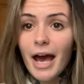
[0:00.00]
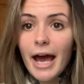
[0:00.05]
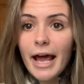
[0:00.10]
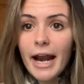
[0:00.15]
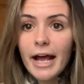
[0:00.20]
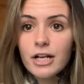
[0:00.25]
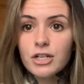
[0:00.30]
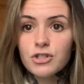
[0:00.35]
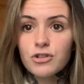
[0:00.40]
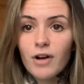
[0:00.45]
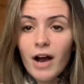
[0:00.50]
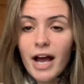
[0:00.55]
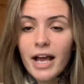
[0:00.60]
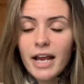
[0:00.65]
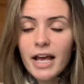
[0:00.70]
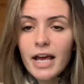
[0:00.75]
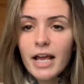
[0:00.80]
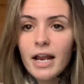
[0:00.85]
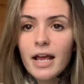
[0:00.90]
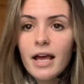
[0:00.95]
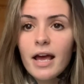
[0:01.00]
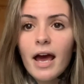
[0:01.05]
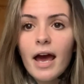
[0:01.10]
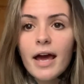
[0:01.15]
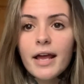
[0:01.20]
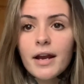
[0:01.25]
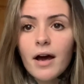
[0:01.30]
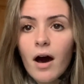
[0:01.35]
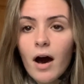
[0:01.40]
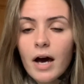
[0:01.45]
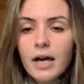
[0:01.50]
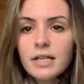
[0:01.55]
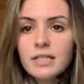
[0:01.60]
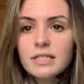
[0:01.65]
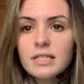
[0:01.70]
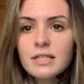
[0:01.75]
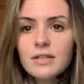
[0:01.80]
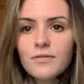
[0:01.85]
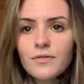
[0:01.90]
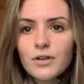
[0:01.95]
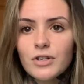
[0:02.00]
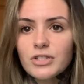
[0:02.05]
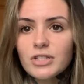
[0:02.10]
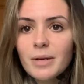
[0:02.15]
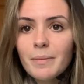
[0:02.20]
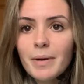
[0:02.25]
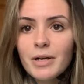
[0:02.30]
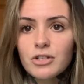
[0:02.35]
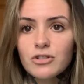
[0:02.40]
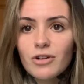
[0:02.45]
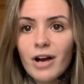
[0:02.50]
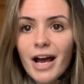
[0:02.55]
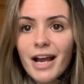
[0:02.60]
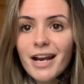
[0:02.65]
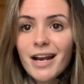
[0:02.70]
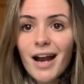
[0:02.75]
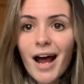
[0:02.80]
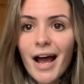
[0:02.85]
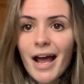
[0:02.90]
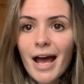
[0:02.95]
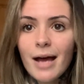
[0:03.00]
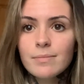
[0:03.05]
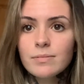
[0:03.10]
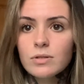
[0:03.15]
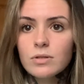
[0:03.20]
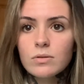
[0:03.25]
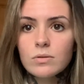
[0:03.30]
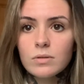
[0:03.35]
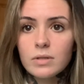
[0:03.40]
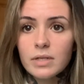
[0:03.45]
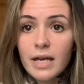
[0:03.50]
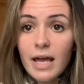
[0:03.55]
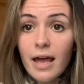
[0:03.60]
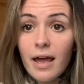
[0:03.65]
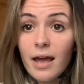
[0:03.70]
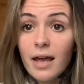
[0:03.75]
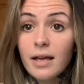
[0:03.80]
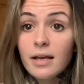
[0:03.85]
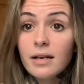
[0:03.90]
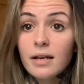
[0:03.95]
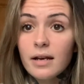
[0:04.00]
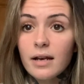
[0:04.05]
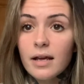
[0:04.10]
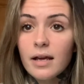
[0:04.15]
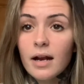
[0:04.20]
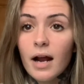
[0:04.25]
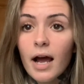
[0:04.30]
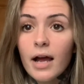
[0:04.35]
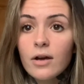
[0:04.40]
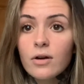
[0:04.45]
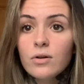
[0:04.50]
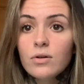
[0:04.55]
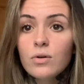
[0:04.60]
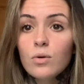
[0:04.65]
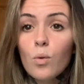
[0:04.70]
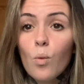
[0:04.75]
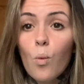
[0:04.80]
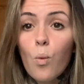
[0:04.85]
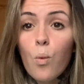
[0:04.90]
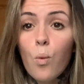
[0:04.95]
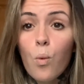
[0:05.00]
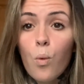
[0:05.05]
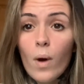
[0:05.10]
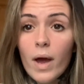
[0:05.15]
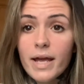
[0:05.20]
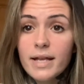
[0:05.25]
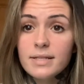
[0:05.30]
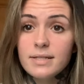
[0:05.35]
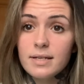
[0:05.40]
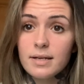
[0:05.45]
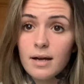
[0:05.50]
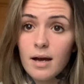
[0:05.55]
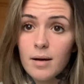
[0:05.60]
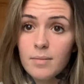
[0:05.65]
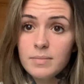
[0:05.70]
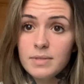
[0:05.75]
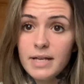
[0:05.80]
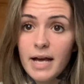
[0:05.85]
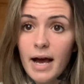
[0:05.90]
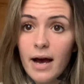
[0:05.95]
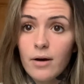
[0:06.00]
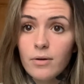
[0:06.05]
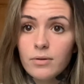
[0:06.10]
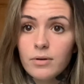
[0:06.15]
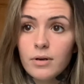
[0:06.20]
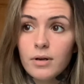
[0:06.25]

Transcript: I tried it. And honestly, the first time I tried it, I absolutely hated it. I couldn't wait to come down.